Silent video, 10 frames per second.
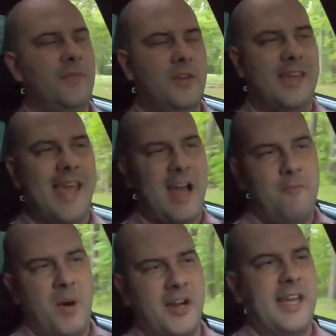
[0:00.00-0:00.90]
you can't
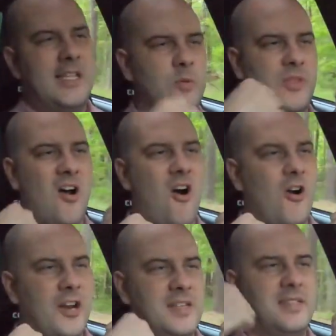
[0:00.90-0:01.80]
have buckets with a
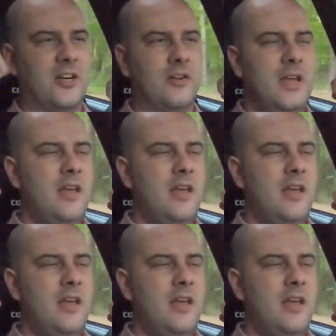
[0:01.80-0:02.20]
harness and